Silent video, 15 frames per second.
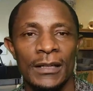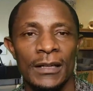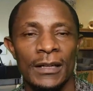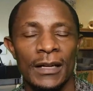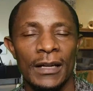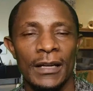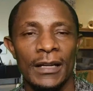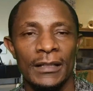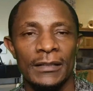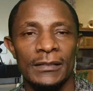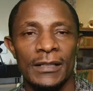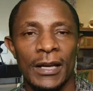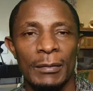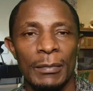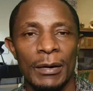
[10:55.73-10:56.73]
And next
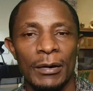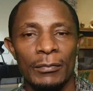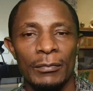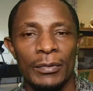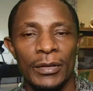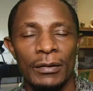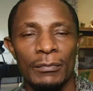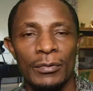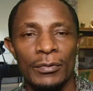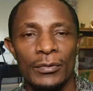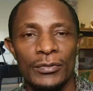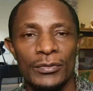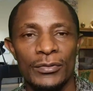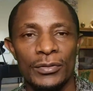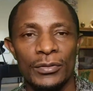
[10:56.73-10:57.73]
time I'll be able
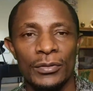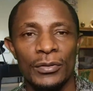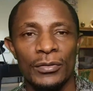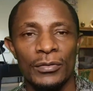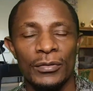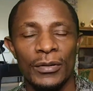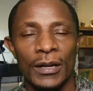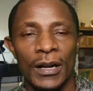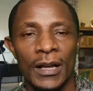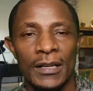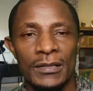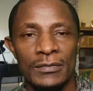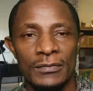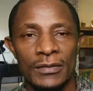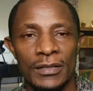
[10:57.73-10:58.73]
to show you a nice
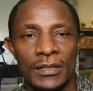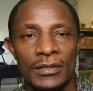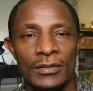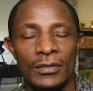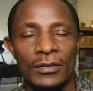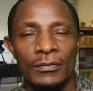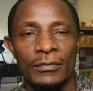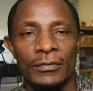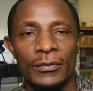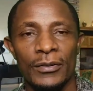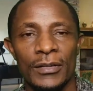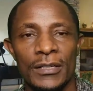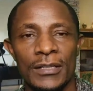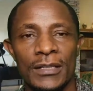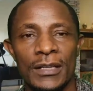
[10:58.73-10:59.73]
video of
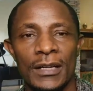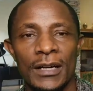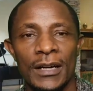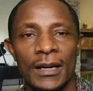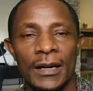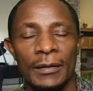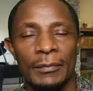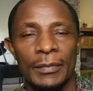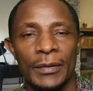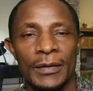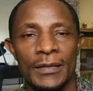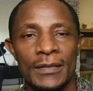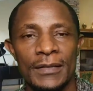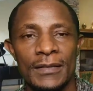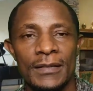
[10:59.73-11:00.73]
what
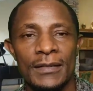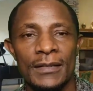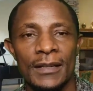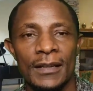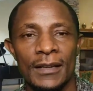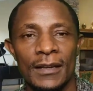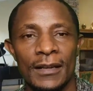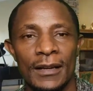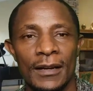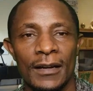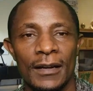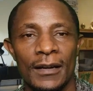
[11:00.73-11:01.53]
happens in,